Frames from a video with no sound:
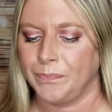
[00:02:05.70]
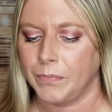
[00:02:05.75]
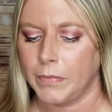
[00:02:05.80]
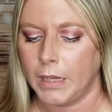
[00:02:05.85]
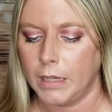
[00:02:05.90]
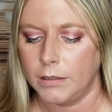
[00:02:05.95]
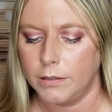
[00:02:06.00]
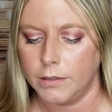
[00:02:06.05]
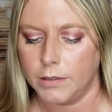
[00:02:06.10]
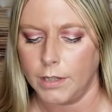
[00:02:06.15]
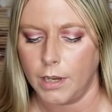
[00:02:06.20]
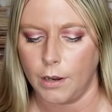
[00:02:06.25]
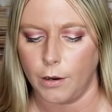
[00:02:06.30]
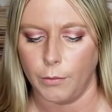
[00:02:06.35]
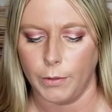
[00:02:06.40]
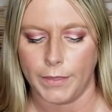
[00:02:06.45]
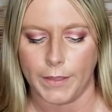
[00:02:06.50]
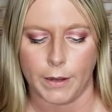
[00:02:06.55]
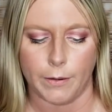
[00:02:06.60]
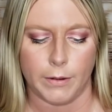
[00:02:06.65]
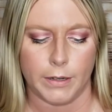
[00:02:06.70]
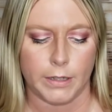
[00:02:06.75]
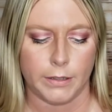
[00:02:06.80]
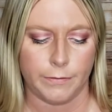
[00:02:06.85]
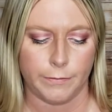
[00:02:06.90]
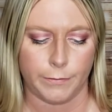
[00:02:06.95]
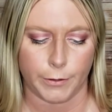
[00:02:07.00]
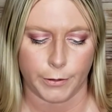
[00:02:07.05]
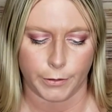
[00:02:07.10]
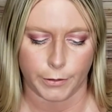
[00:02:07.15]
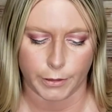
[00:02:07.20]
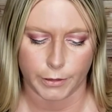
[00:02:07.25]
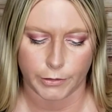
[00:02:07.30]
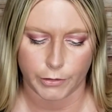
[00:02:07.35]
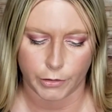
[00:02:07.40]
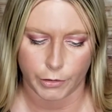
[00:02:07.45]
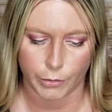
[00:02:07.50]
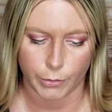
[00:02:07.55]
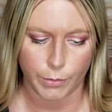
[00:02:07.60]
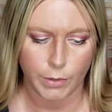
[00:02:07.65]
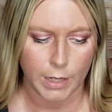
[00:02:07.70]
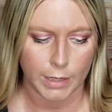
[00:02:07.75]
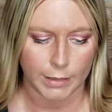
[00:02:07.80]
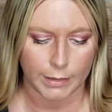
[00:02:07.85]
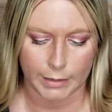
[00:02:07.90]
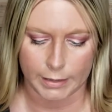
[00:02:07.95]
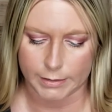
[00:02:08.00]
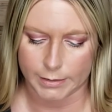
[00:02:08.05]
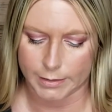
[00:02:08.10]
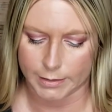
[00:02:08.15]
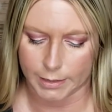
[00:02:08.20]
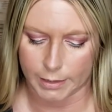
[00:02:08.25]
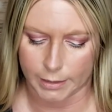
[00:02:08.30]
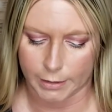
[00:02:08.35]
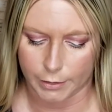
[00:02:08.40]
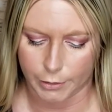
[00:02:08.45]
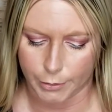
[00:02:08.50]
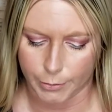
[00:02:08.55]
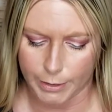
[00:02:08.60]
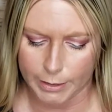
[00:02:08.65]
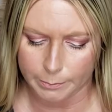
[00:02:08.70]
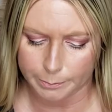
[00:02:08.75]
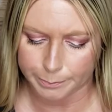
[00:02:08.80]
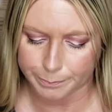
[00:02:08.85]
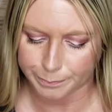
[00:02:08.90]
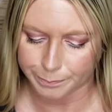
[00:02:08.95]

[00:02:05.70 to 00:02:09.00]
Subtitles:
So without any further ado, let's get into it.